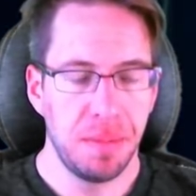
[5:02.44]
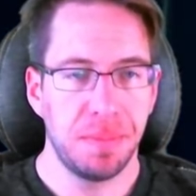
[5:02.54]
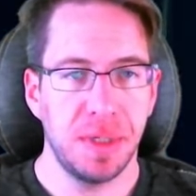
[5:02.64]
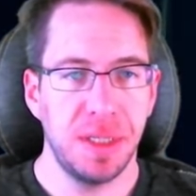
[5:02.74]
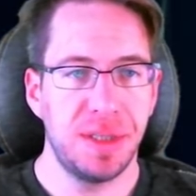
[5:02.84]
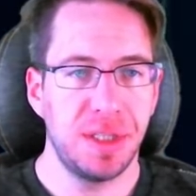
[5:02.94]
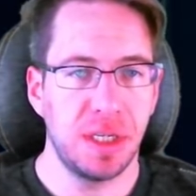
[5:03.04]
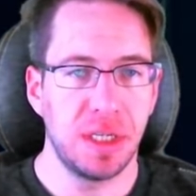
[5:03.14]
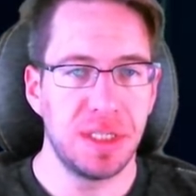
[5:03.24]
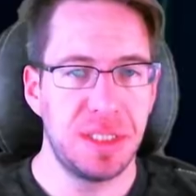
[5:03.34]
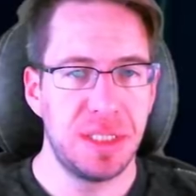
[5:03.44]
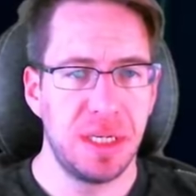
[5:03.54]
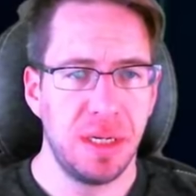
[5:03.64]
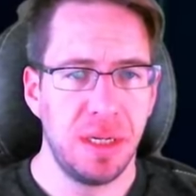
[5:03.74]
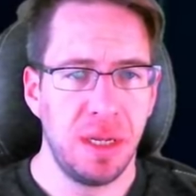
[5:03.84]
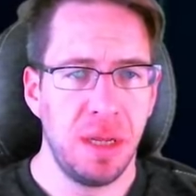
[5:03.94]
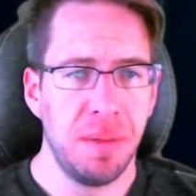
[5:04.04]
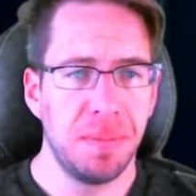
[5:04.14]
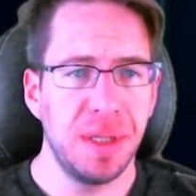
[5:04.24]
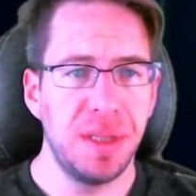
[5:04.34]
Bloodthirst.
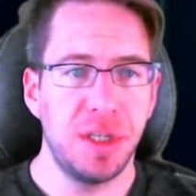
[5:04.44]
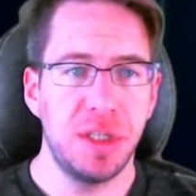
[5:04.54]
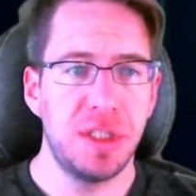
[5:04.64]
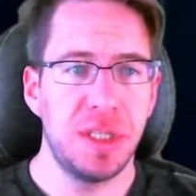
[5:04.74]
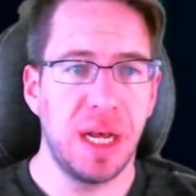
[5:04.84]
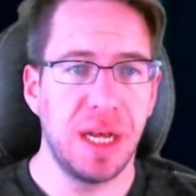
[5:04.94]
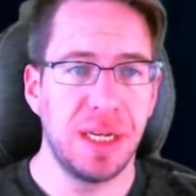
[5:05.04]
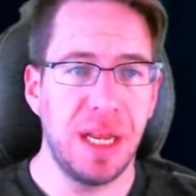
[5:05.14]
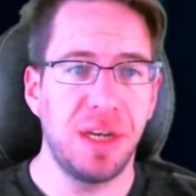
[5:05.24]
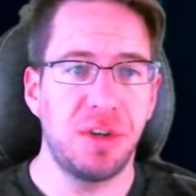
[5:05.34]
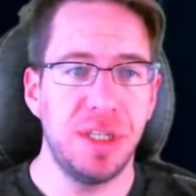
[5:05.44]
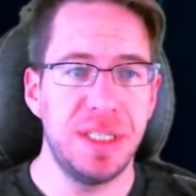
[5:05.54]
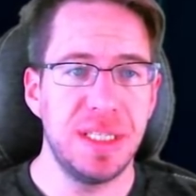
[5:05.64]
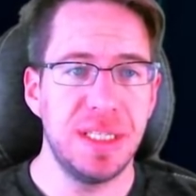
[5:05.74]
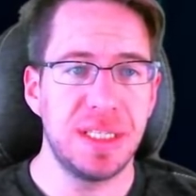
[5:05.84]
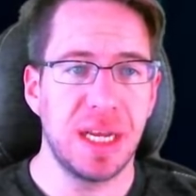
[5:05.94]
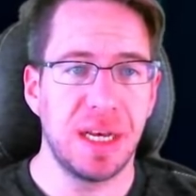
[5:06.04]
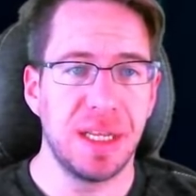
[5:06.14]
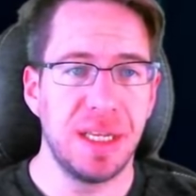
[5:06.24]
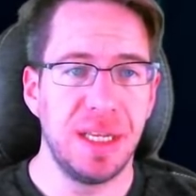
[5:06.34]
Bloodthirst increases
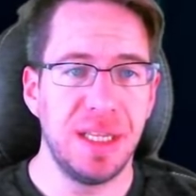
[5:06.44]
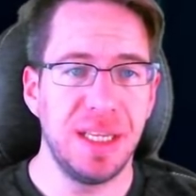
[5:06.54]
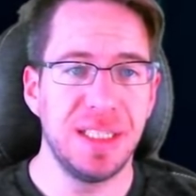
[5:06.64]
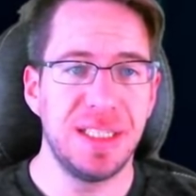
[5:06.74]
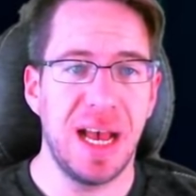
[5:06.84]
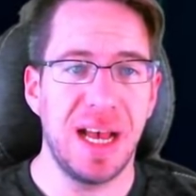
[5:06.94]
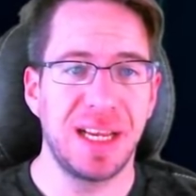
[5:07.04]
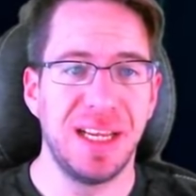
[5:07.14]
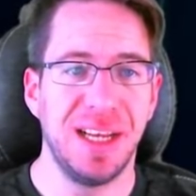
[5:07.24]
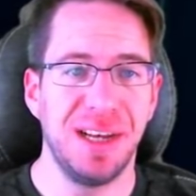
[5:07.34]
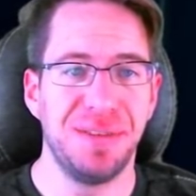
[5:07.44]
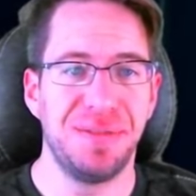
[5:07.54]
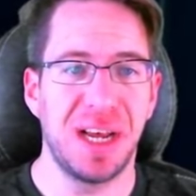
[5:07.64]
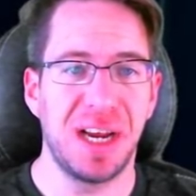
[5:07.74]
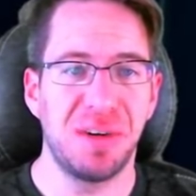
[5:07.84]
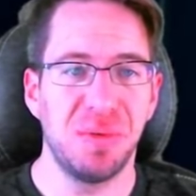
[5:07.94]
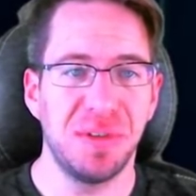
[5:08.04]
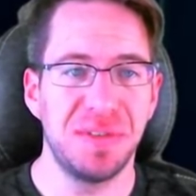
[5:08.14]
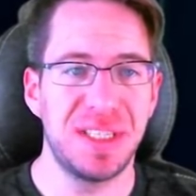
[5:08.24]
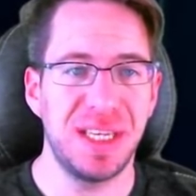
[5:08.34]
the attack of
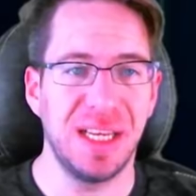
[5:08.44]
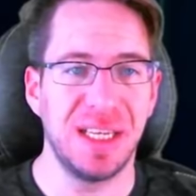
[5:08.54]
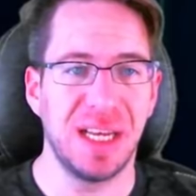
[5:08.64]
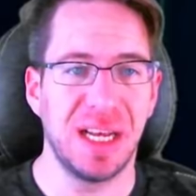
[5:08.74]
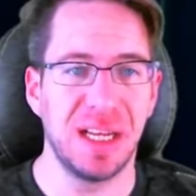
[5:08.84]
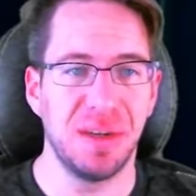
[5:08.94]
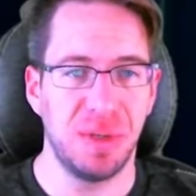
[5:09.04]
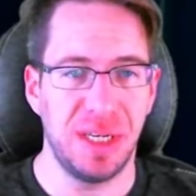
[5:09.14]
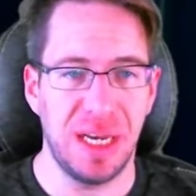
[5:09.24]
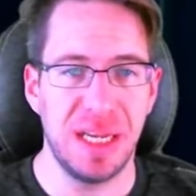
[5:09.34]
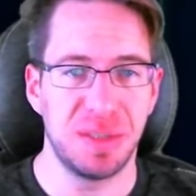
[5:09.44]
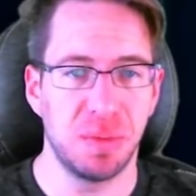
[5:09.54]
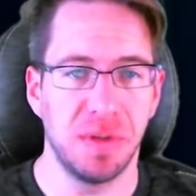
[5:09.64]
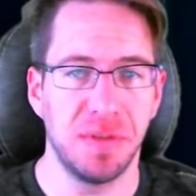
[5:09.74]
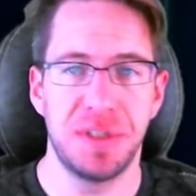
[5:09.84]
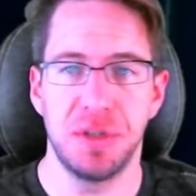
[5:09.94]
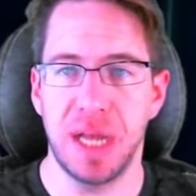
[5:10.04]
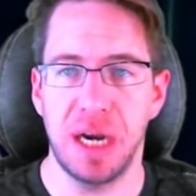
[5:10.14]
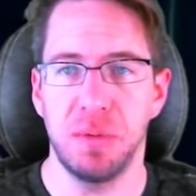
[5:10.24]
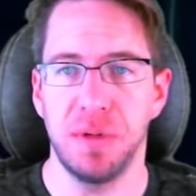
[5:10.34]
direwolves and his wolves. So
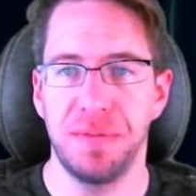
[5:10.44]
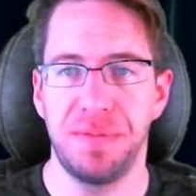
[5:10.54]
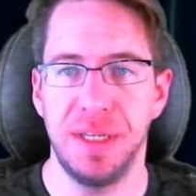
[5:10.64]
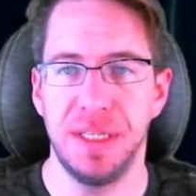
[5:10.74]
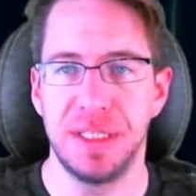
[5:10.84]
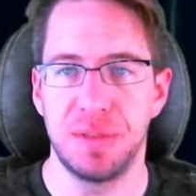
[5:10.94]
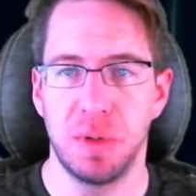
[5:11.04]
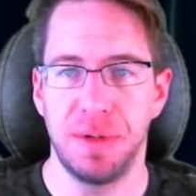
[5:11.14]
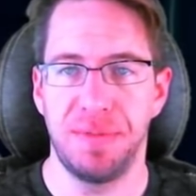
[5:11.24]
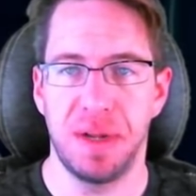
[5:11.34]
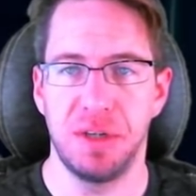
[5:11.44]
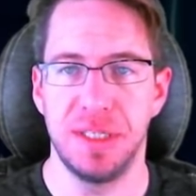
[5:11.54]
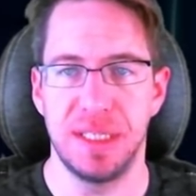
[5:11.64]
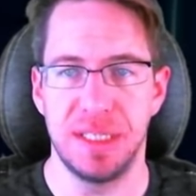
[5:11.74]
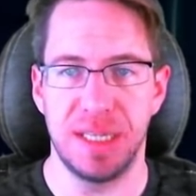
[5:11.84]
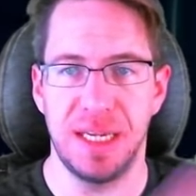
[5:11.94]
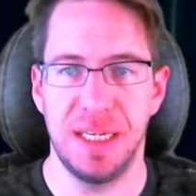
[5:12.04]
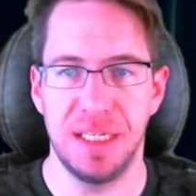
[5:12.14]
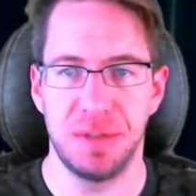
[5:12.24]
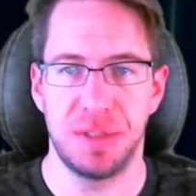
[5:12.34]
direwolf is when Fenris is in
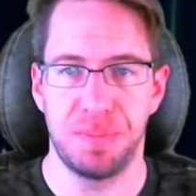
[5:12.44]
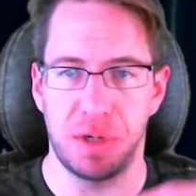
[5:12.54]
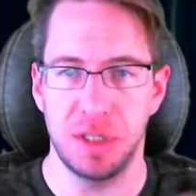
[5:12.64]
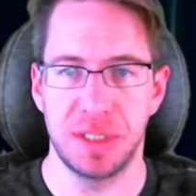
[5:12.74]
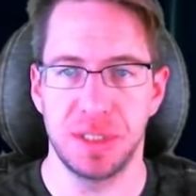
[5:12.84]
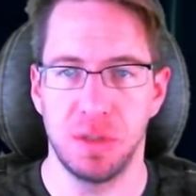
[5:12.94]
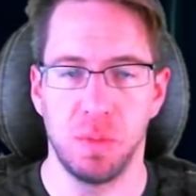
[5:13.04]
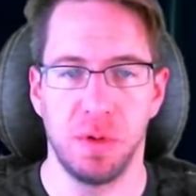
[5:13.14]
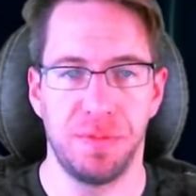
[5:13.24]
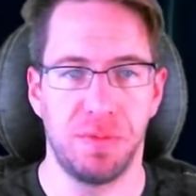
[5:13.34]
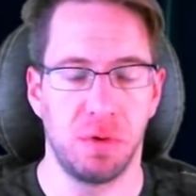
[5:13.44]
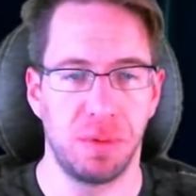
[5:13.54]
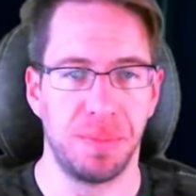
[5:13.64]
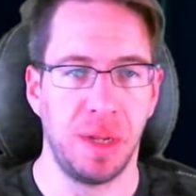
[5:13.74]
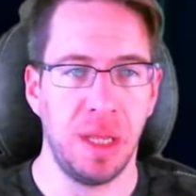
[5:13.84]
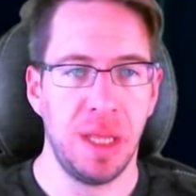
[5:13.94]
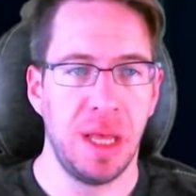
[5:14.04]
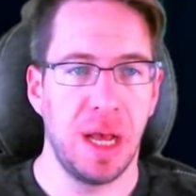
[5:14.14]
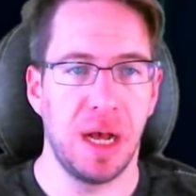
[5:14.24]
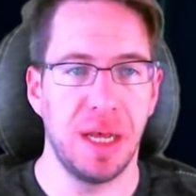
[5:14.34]
his personal wolf form,
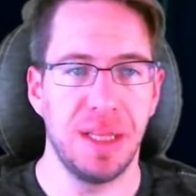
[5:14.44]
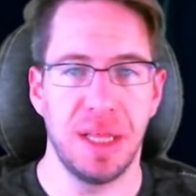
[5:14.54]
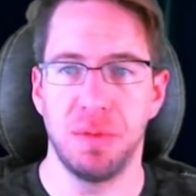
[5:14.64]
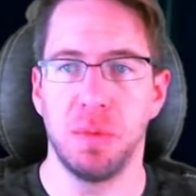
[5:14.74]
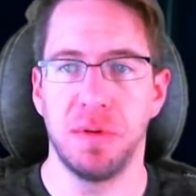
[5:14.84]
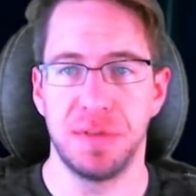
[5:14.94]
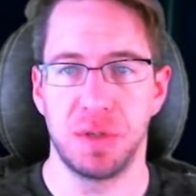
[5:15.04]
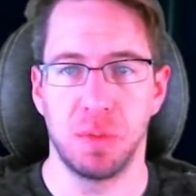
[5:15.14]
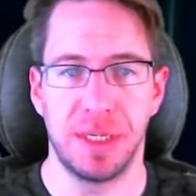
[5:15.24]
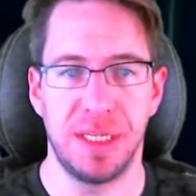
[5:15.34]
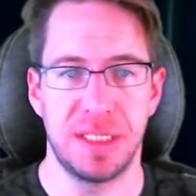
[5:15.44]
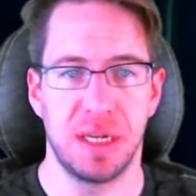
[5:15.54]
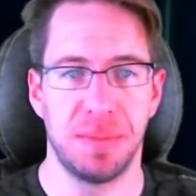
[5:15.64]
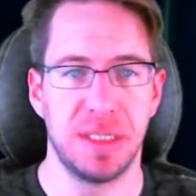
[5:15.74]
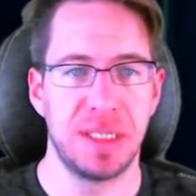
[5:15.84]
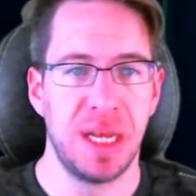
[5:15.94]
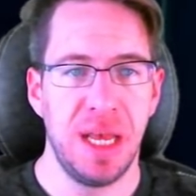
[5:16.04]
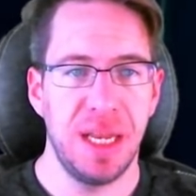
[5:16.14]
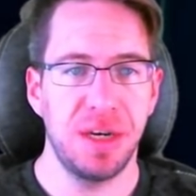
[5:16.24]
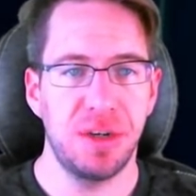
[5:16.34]
and then the wolves are what he summons.
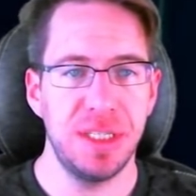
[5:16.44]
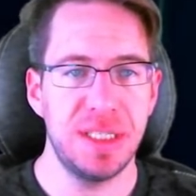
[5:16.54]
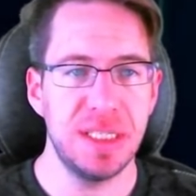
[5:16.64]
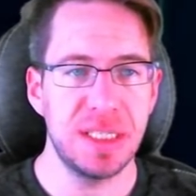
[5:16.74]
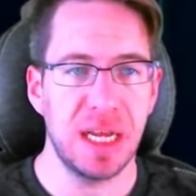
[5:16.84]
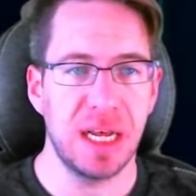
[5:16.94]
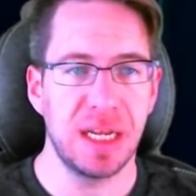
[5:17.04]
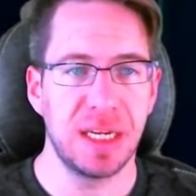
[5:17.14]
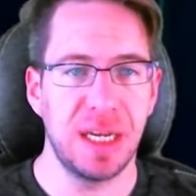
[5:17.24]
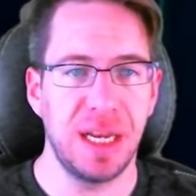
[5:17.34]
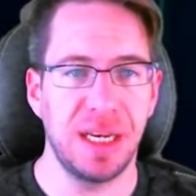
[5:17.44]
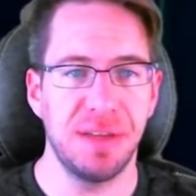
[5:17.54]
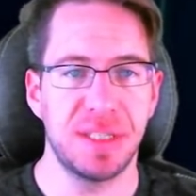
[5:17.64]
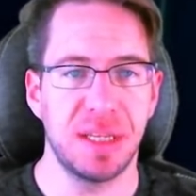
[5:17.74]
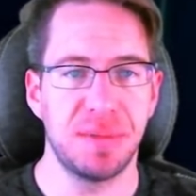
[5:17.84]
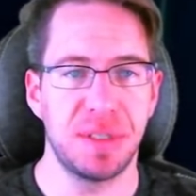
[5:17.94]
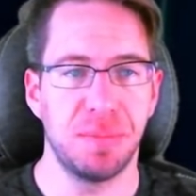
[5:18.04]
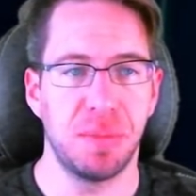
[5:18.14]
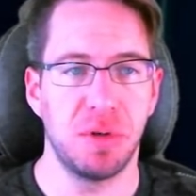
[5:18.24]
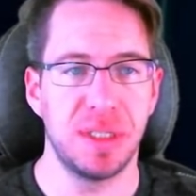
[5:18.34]
Increases and gives them
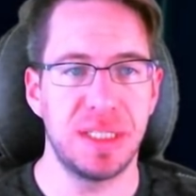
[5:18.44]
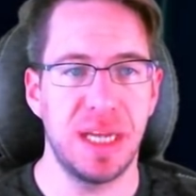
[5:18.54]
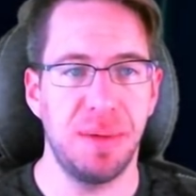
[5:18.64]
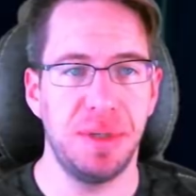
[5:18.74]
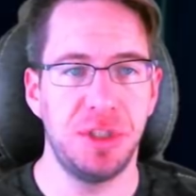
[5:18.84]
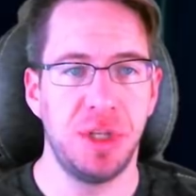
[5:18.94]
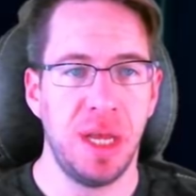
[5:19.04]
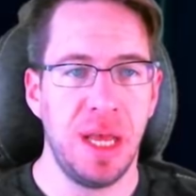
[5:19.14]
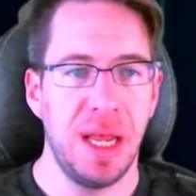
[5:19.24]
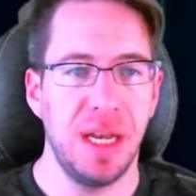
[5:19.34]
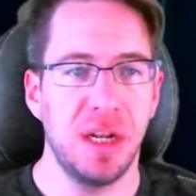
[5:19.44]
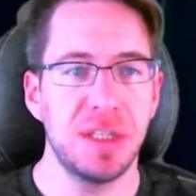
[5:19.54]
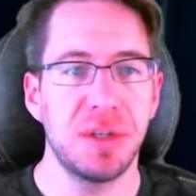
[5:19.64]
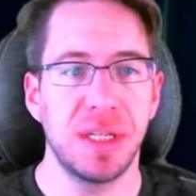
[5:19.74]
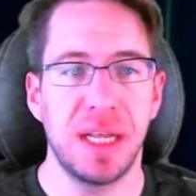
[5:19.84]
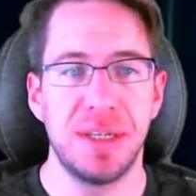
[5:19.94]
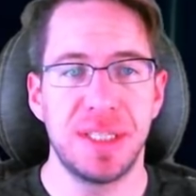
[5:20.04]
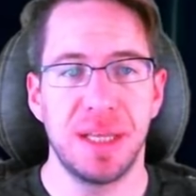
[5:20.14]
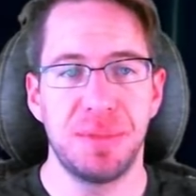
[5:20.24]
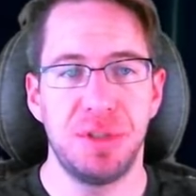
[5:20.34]
some bonus damage, and also allows
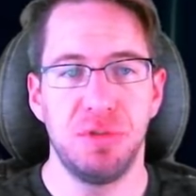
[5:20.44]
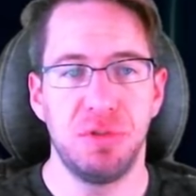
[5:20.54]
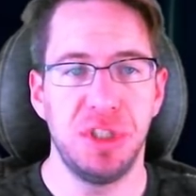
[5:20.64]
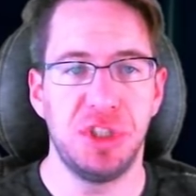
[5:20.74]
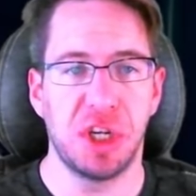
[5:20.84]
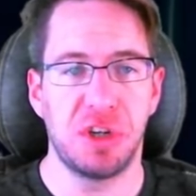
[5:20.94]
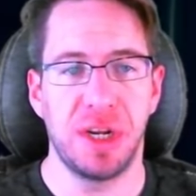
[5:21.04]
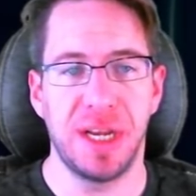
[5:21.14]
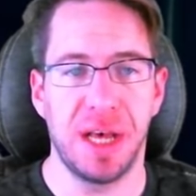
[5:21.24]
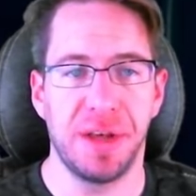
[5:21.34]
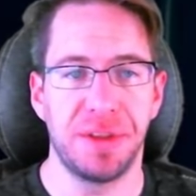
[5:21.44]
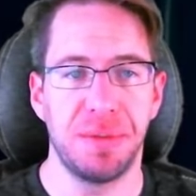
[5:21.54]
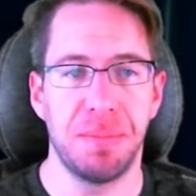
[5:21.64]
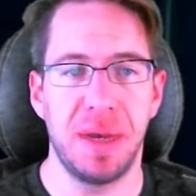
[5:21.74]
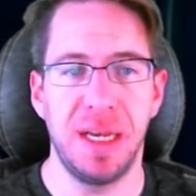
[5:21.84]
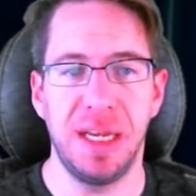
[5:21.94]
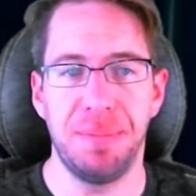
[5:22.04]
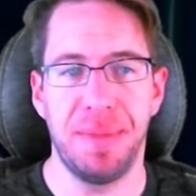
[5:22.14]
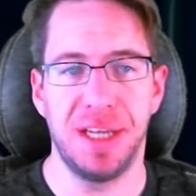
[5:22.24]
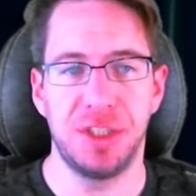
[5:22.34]
them to regenerate health. Might
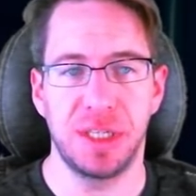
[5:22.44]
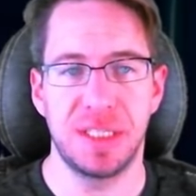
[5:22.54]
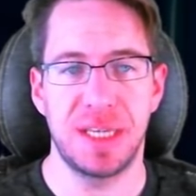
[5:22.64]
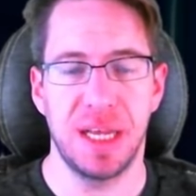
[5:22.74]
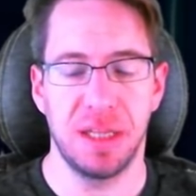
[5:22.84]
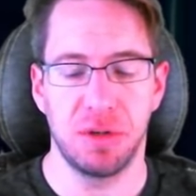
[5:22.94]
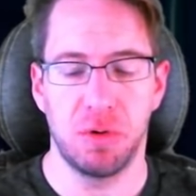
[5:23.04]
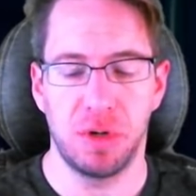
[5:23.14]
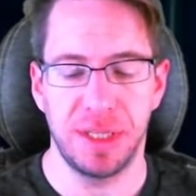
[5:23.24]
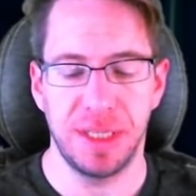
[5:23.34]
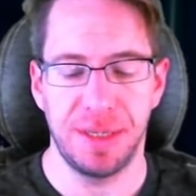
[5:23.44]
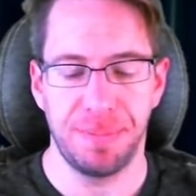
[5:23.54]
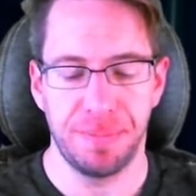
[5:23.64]
and magic scale accordingly.